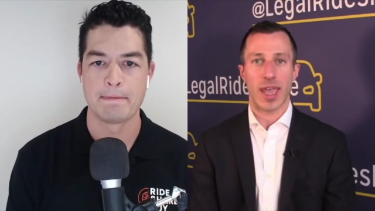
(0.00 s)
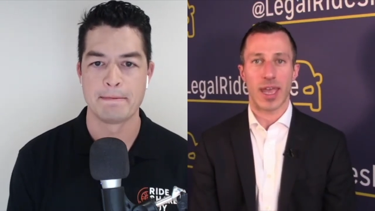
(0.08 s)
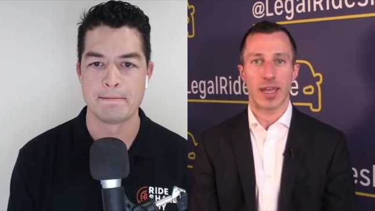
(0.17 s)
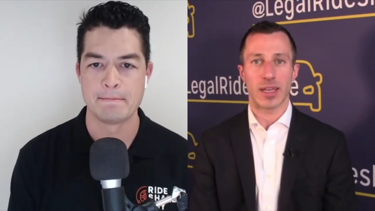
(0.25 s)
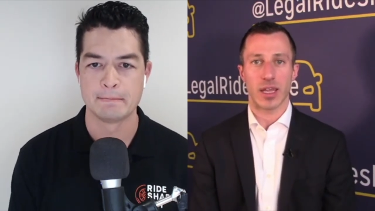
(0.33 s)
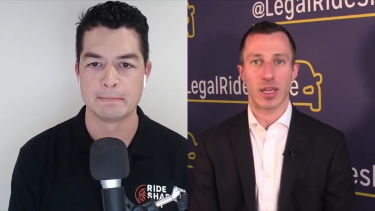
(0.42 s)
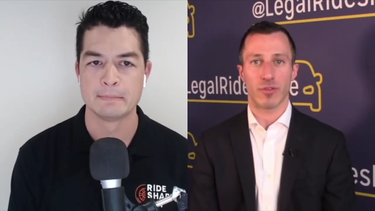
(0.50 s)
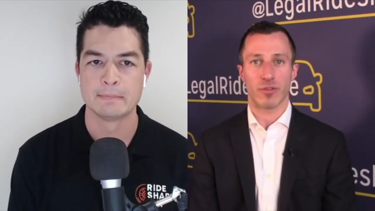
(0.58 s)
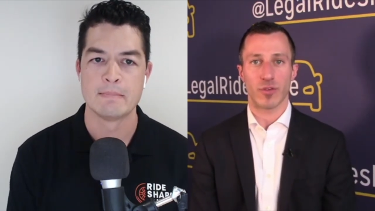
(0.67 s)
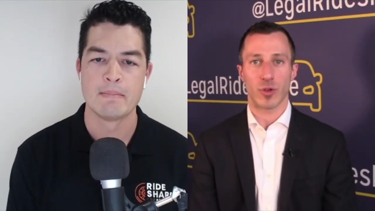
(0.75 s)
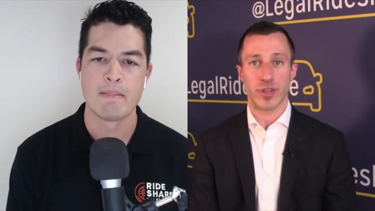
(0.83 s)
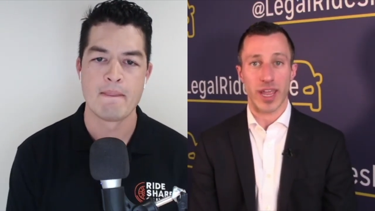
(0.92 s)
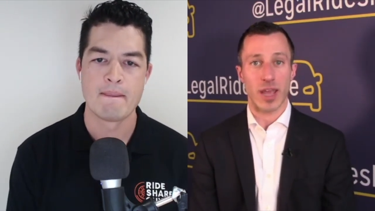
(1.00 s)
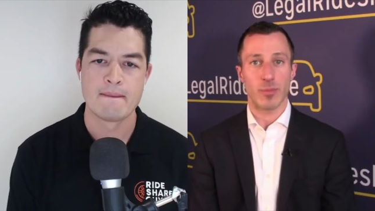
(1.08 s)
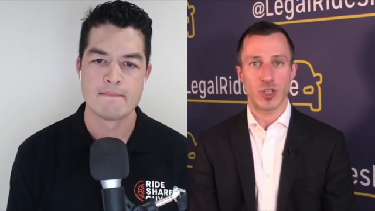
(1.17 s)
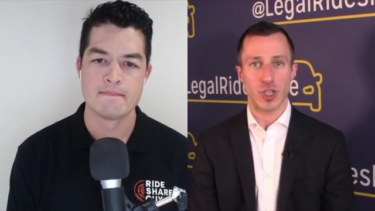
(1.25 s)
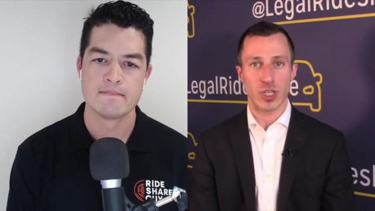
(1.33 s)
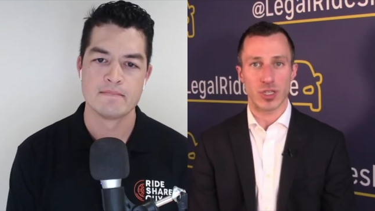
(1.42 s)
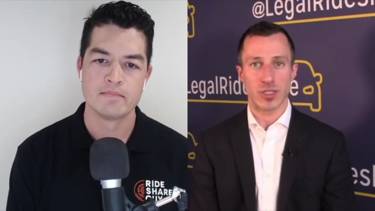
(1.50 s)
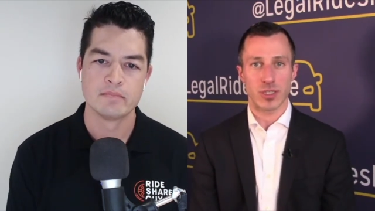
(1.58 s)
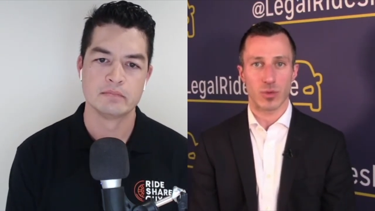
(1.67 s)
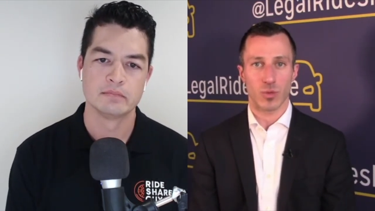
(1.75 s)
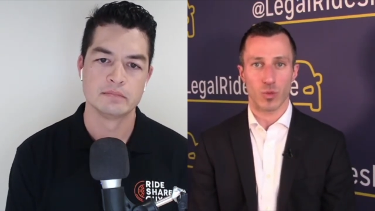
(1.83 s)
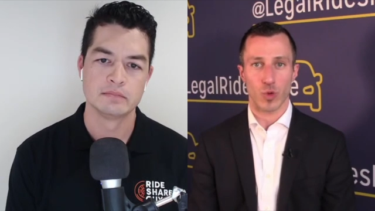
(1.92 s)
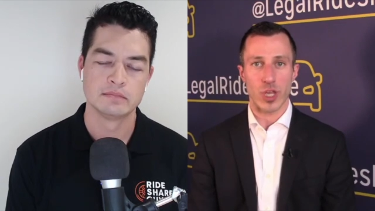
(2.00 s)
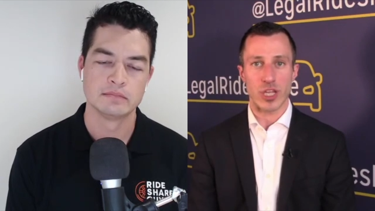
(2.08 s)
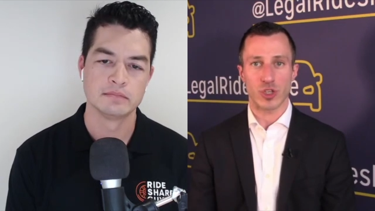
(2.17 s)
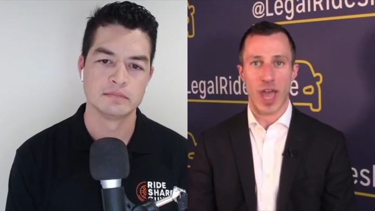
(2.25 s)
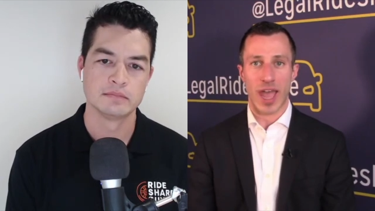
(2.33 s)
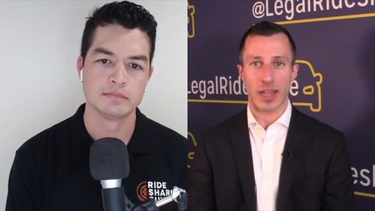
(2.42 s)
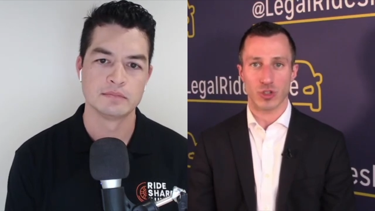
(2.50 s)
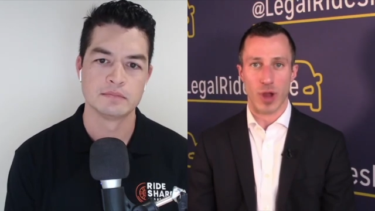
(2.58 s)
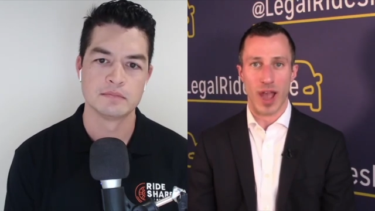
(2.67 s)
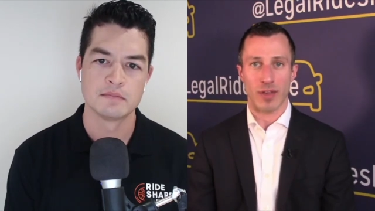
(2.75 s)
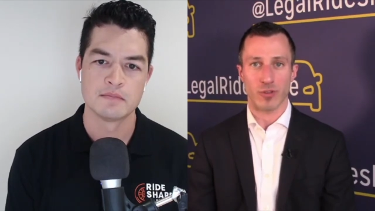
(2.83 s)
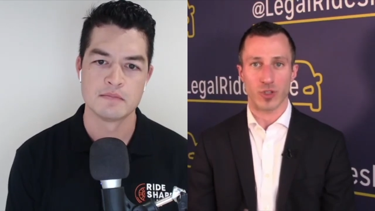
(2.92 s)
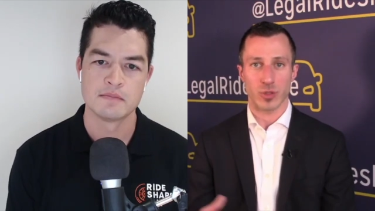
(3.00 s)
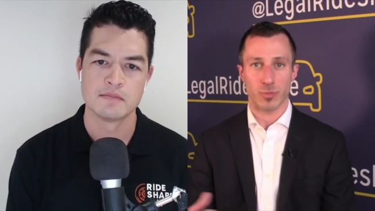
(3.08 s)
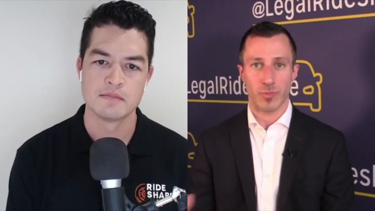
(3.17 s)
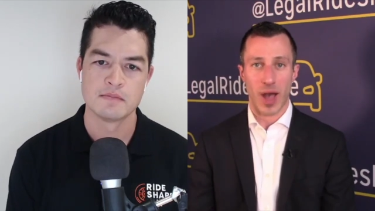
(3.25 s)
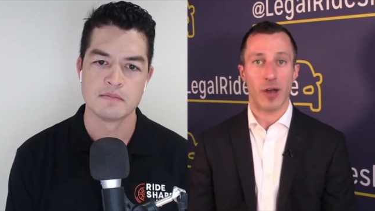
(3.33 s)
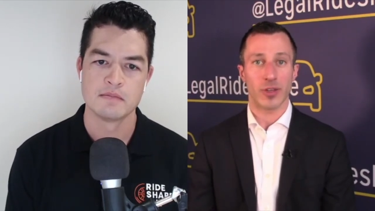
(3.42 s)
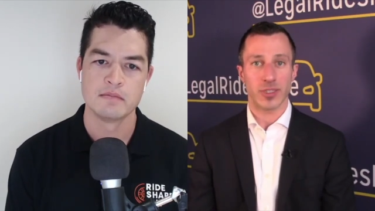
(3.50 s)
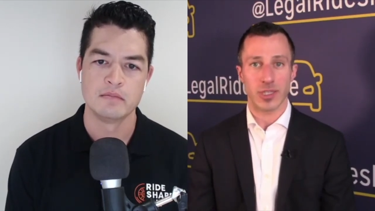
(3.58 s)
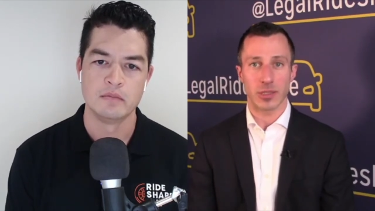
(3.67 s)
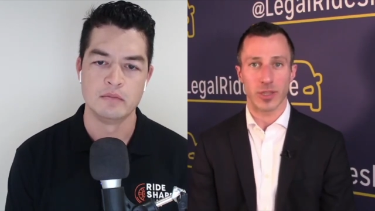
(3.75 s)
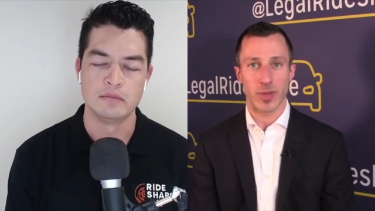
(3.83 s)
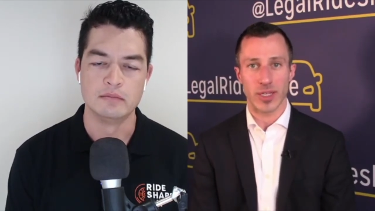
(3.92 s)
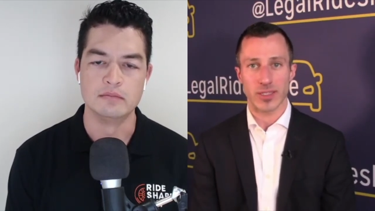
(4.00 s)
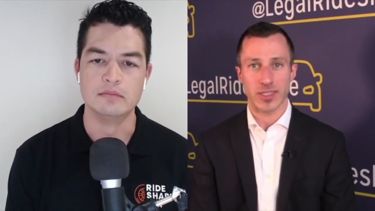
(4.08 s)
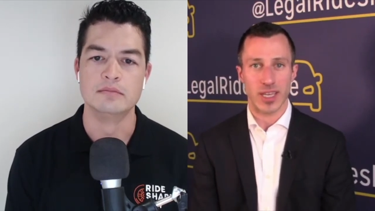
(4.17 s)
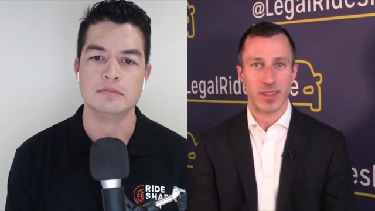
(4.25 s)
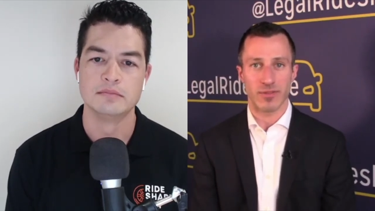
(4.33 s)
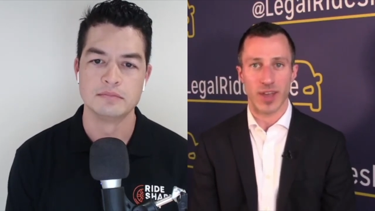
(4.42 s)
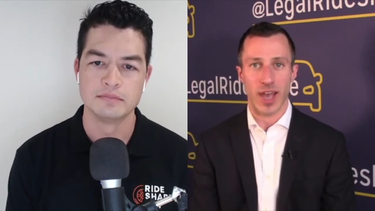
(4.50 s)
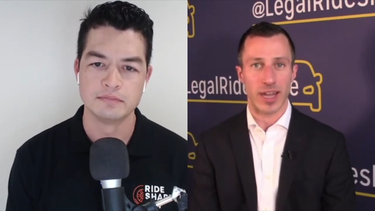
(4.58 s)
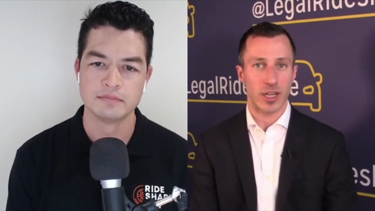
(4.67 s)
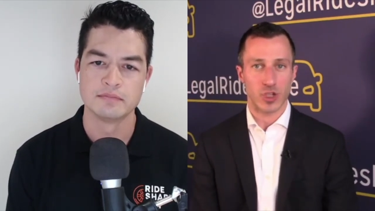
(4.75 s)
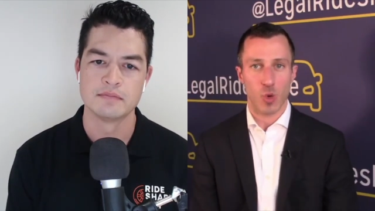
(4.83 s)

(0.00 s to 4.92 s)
Speaker 1: And if your damages reach that driver's policy limits, say they've got mm-hmm.